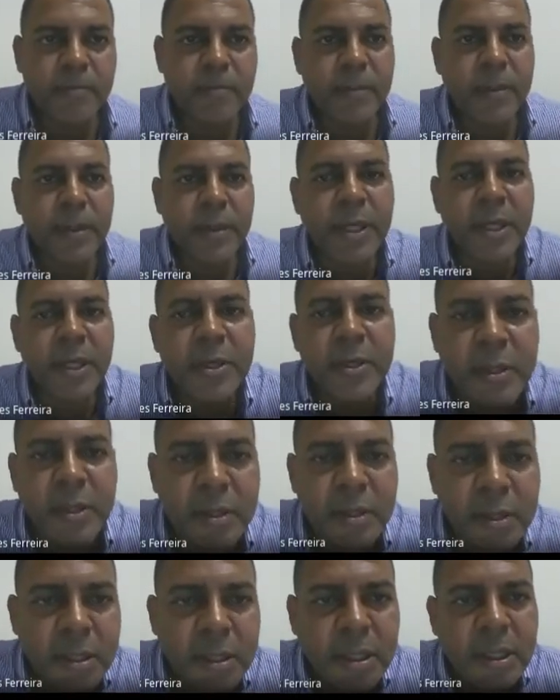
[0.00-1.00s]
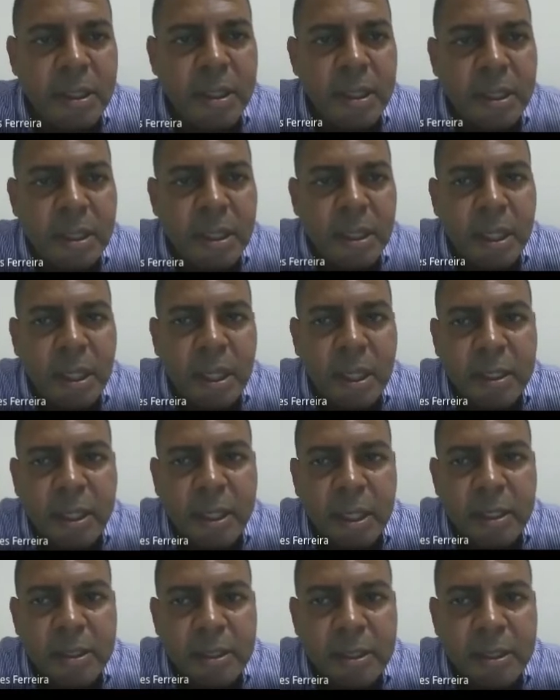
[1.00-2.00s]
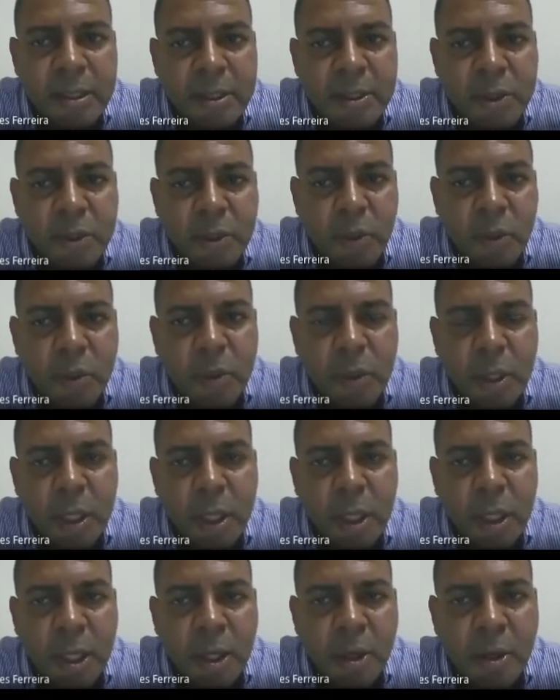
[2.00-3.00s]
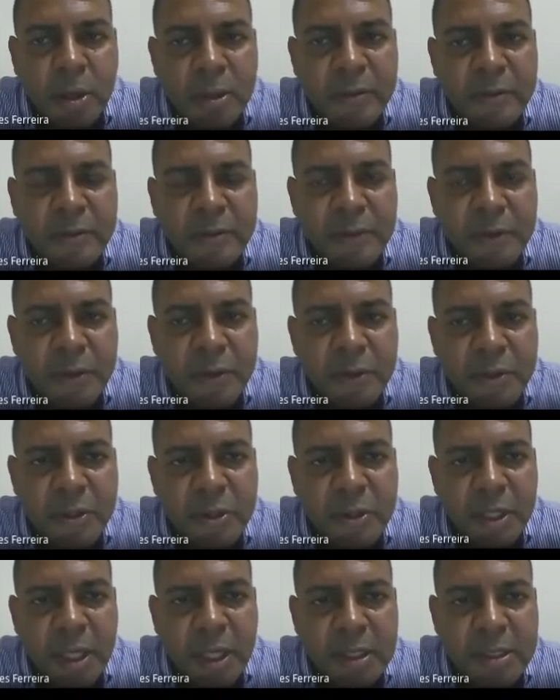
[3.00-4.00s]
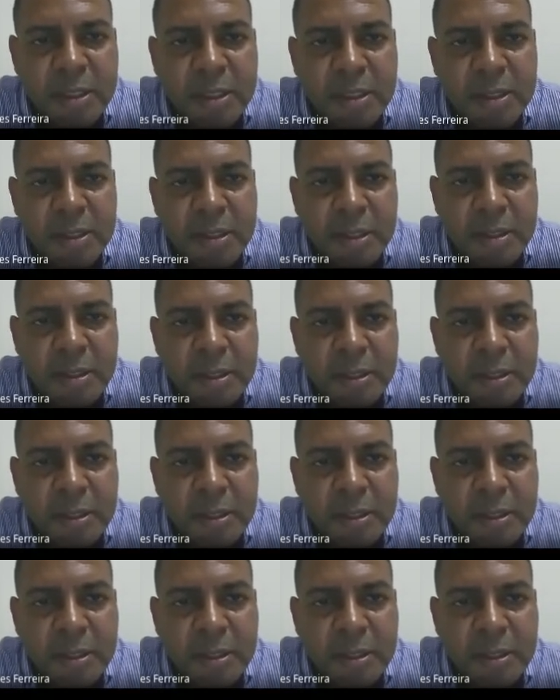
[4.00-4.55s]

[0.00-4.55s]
Here, there is a two other feature that is